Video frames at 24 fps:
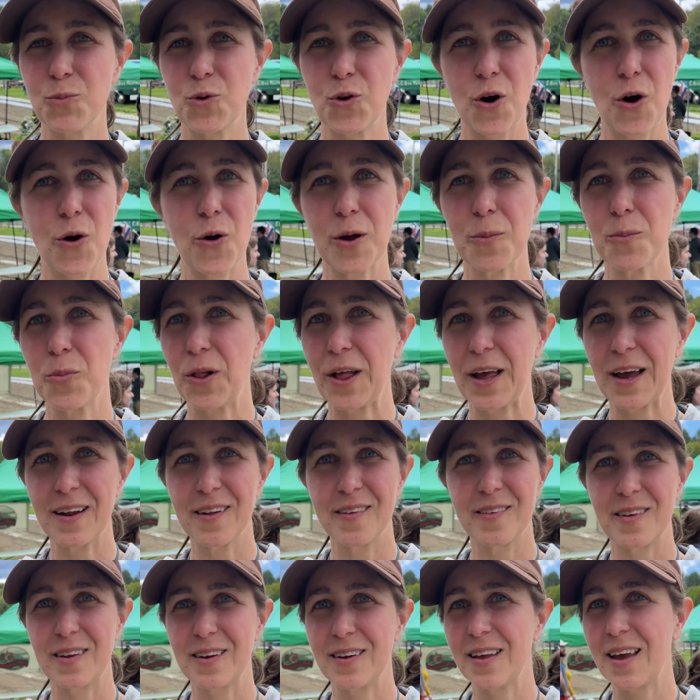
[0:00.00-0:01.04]
growing
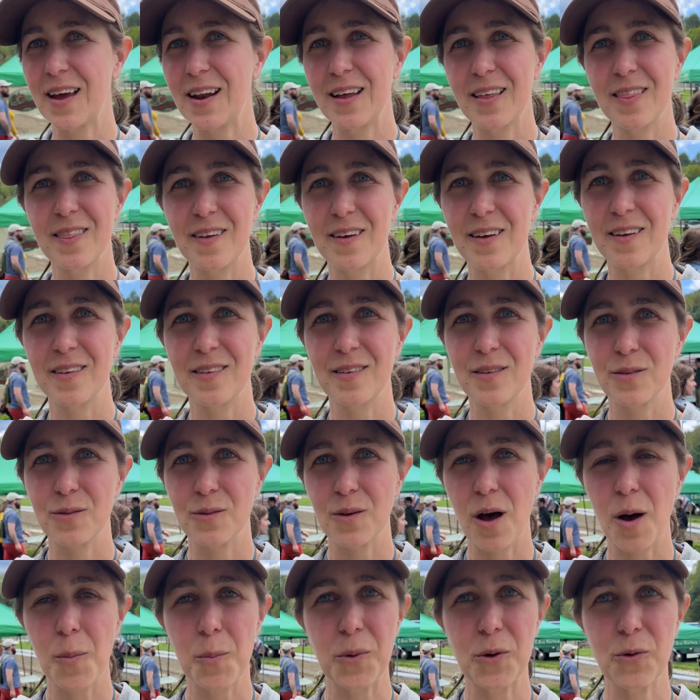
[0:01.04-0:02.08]
plants and getting
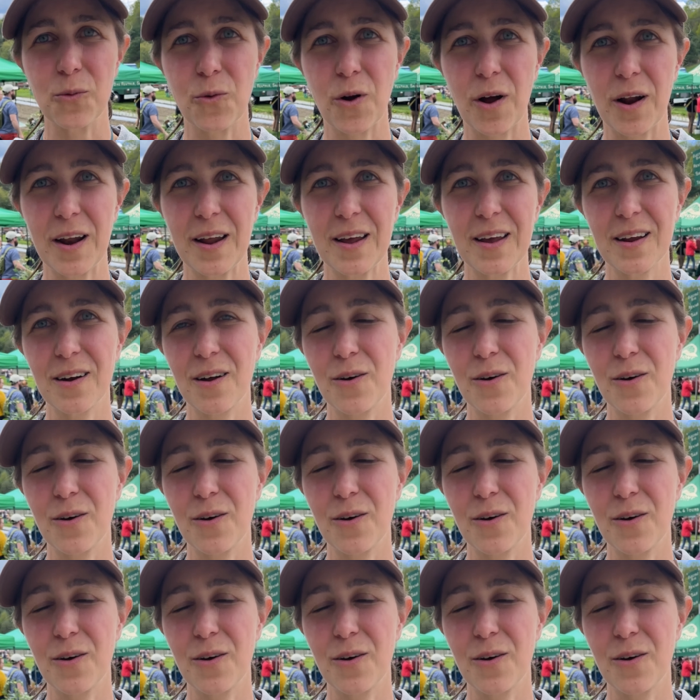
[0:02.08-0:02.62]
things up and running,